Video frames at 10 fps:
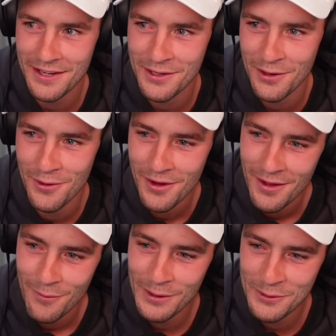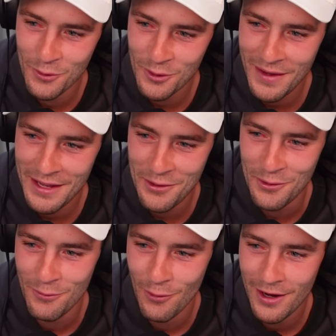So we're talking about
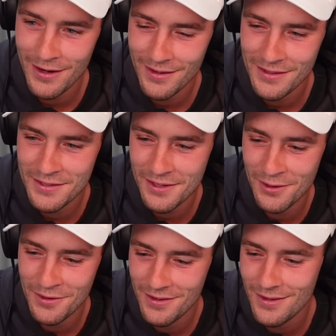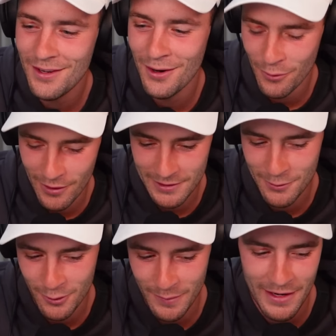you, right? So you don't like to
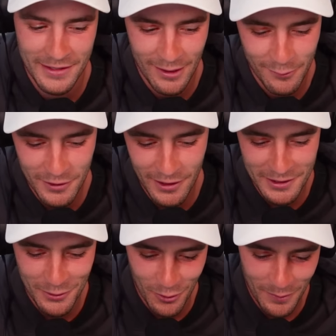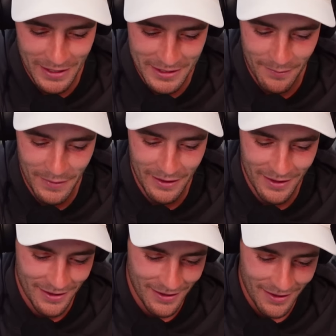talk about yourself. So let's talk about something
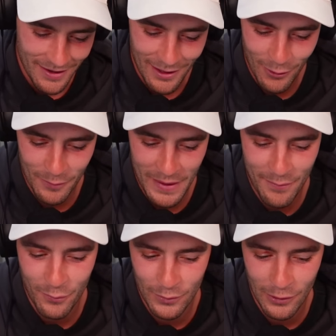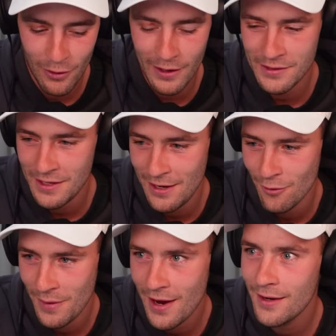that a lot of people would like to hear
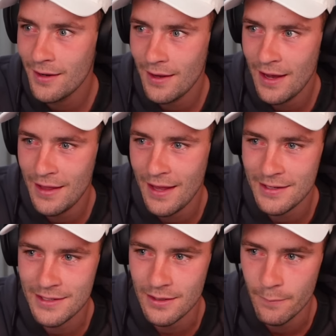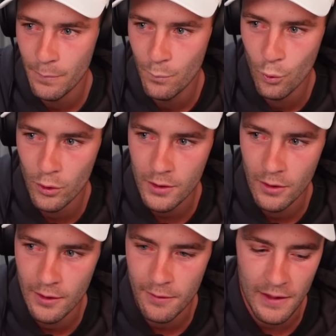about, and that's what
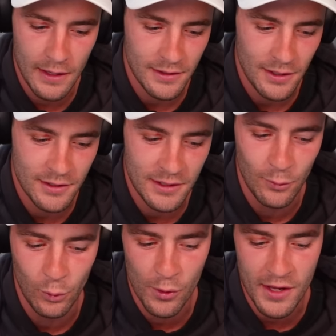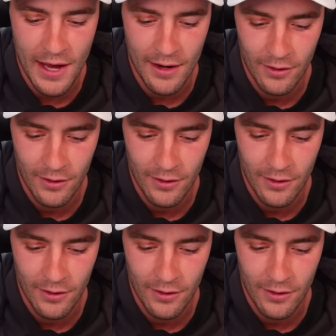kind of things are you still looking at?